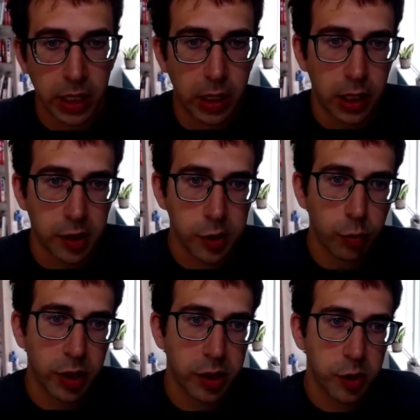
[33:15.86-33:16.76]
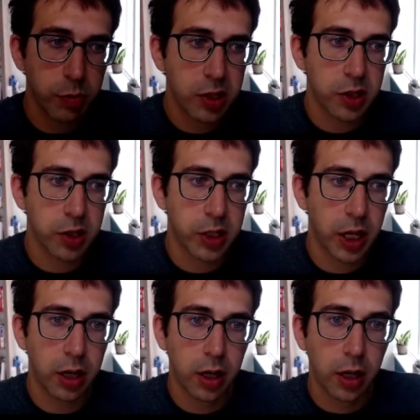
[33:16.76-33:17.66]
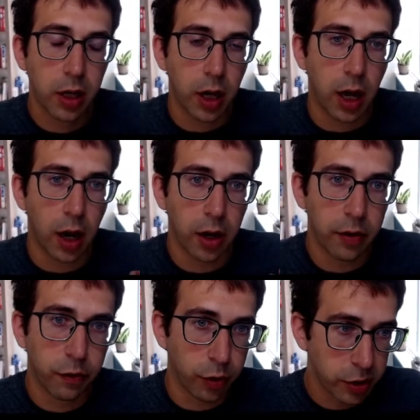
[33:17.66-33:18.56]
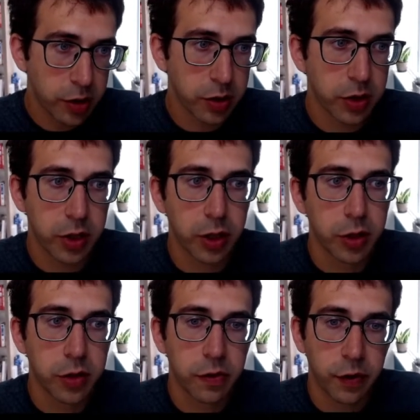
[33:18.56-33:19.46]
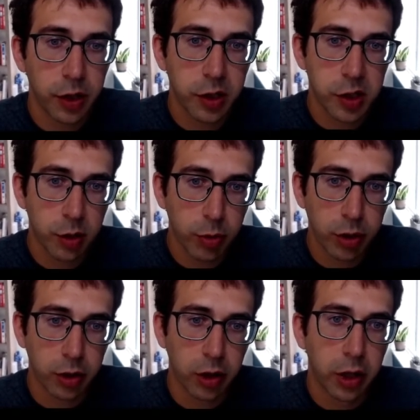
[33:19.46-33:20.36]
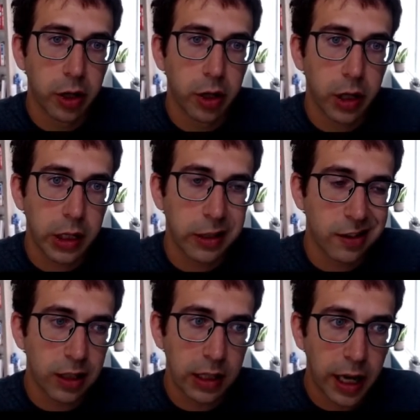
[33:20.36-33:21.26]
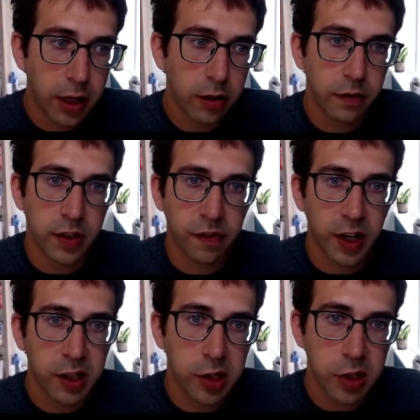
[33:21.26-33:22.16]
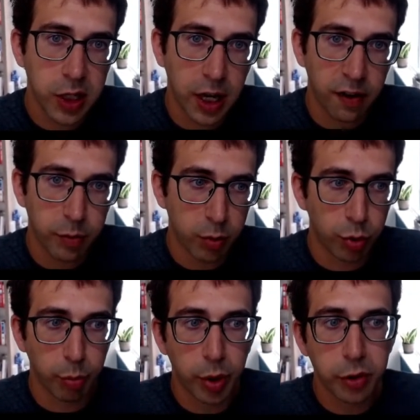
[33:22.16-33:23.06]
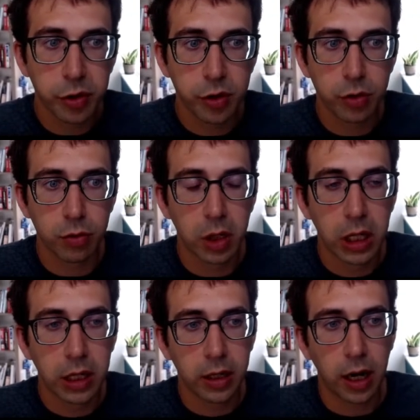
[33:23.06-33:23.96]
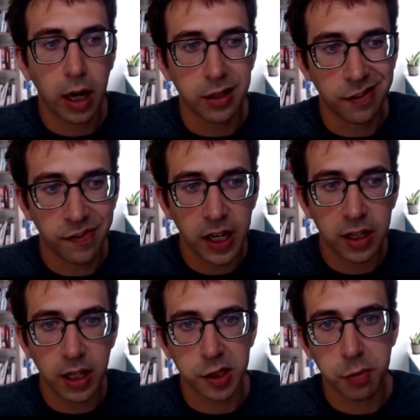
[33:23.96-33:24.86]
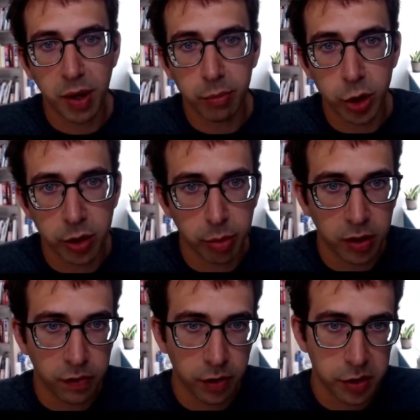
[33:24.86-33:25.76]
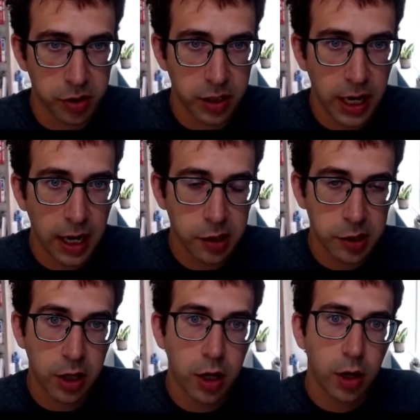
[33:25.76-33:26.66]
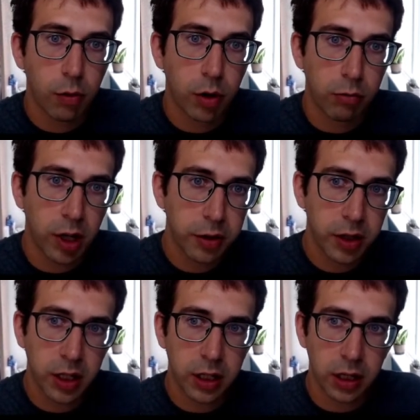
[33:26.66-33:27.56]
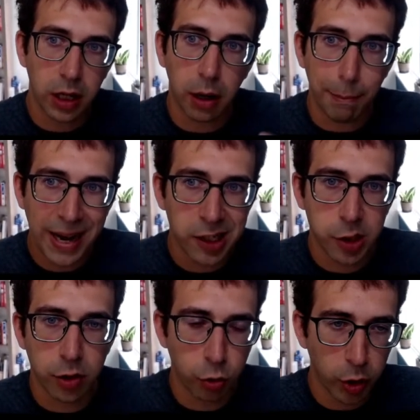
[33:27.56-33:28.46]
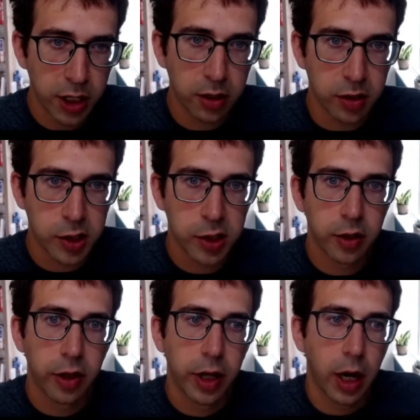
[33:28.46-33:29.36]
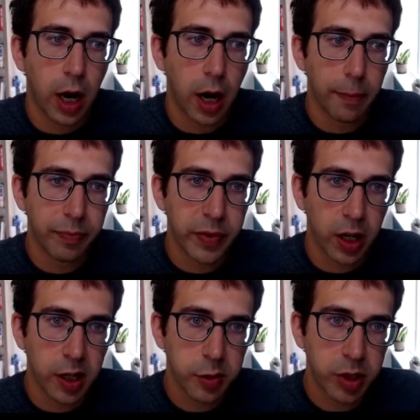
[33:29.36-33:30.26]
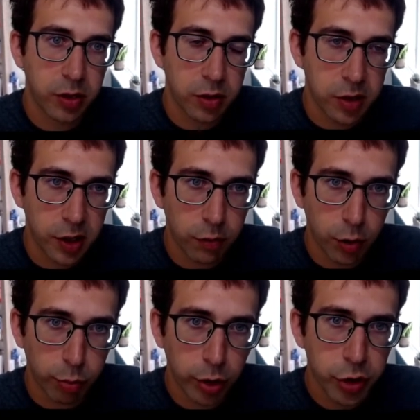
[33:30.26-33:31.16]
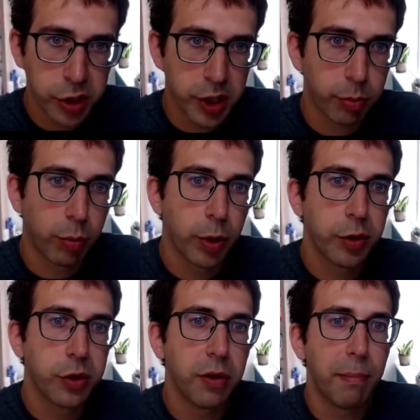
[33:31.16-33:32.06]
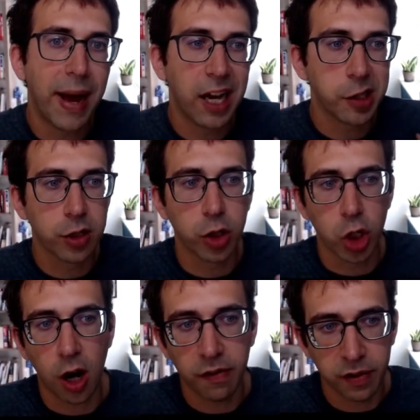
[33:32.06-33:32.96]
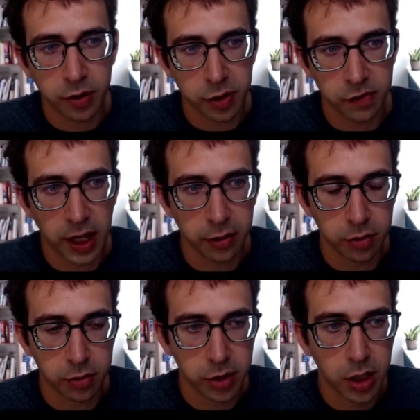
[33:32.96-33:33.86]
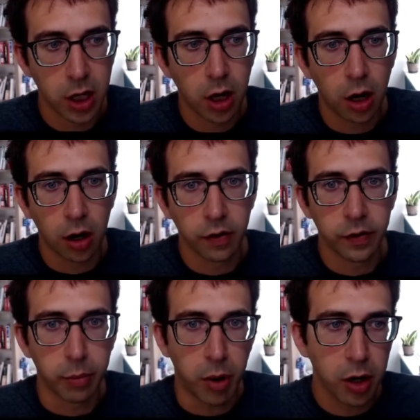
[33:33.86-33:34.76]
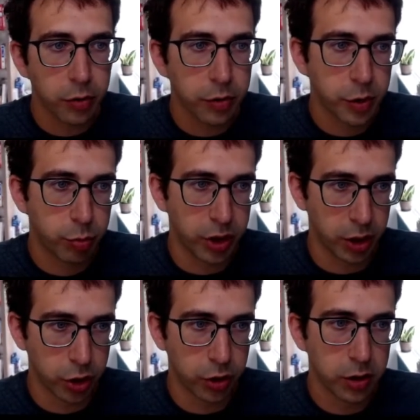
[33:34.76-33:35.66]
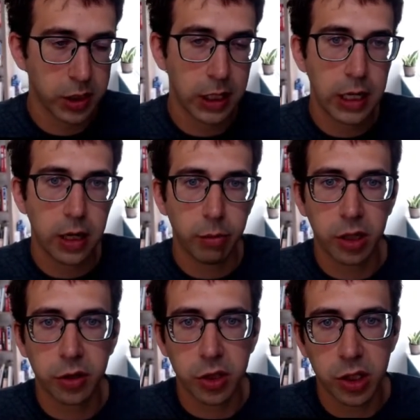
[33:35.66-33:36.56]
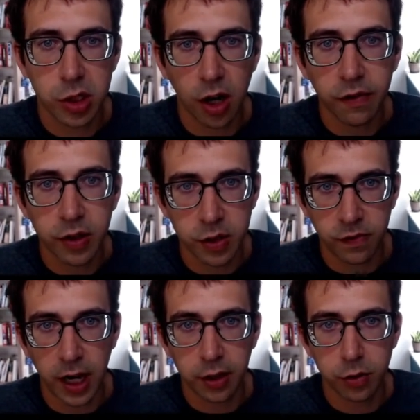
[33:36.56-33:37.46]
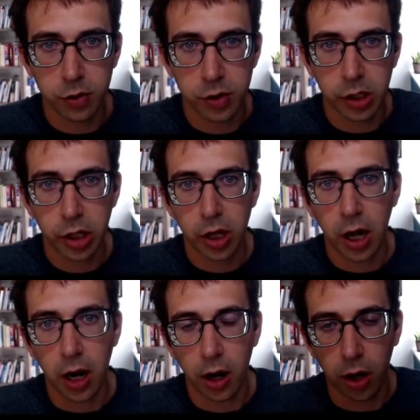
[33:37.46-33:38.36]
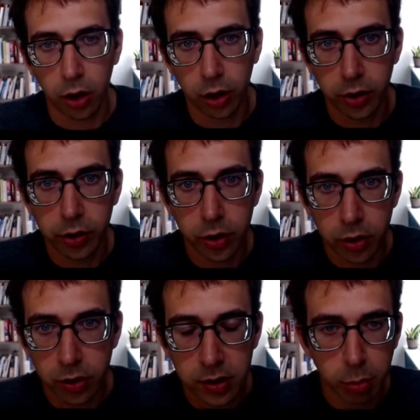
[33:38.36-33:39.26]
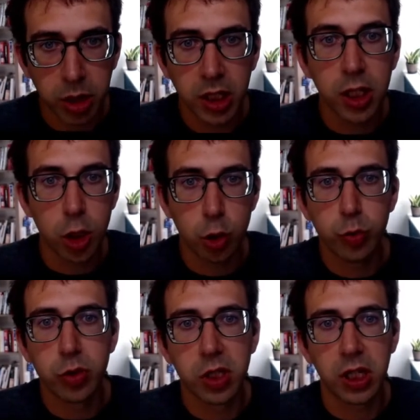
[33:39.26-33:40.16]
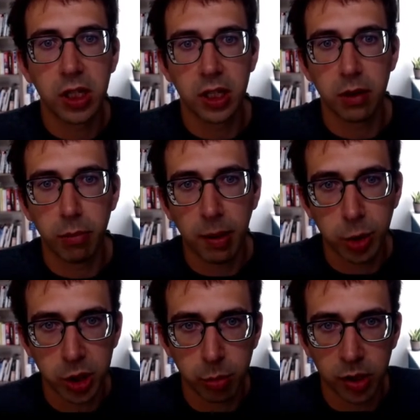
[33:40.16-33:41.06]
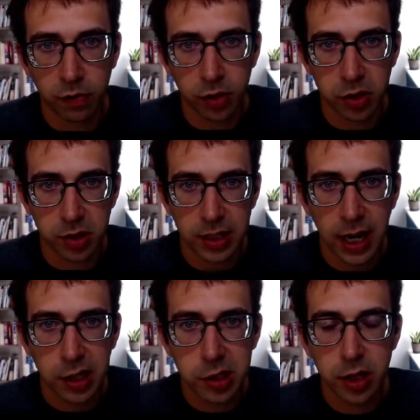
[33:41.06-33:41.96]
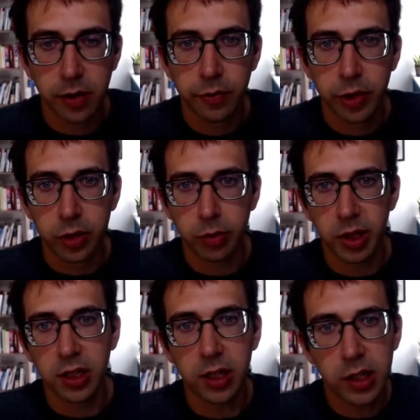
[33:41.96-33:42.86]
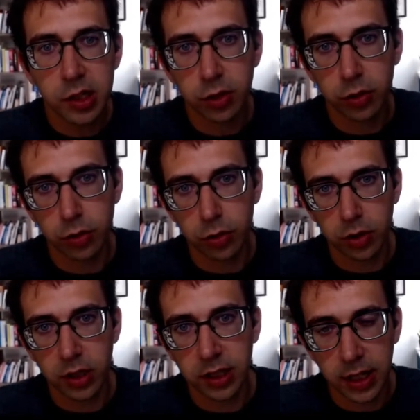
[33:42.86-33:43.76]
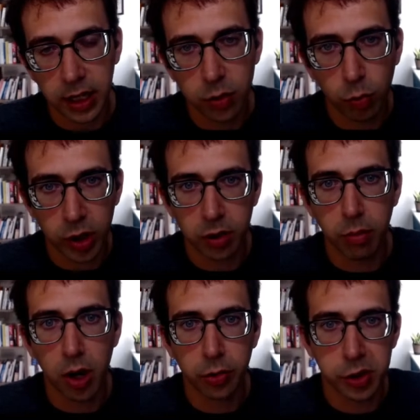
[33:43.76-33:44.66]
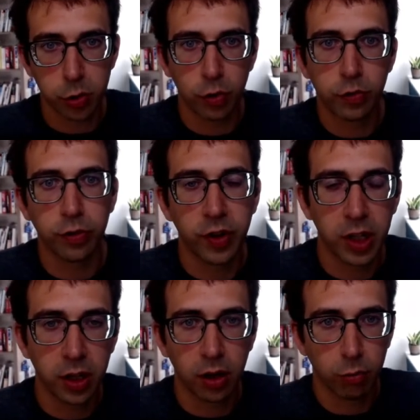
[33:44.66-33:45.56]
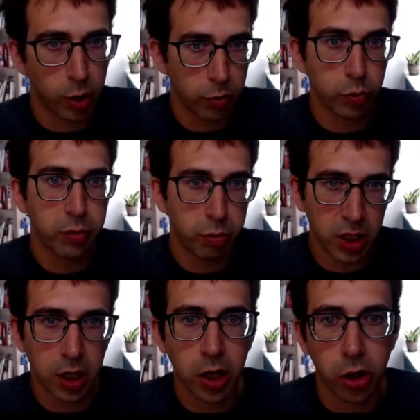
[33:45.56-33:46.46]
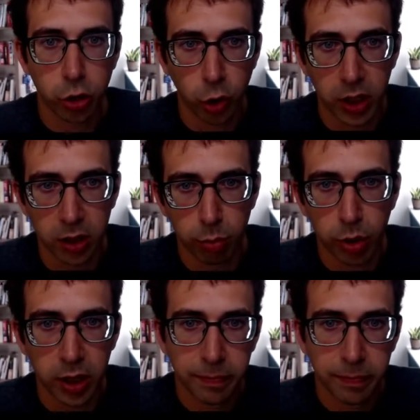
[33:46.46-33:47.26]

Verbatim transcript: And so what this means is that, uh, for instance, there is a very similar line of defenses that have been proposed to uh, defend against membership inference attacks, where rather than mask gradients, um, there has been several approaches that propose to mask the confidence values of the model's predictions, because these confidence values uh, are typically used in membership inference attacks to make it easier to detect when the model is overfitting on what would be a training point.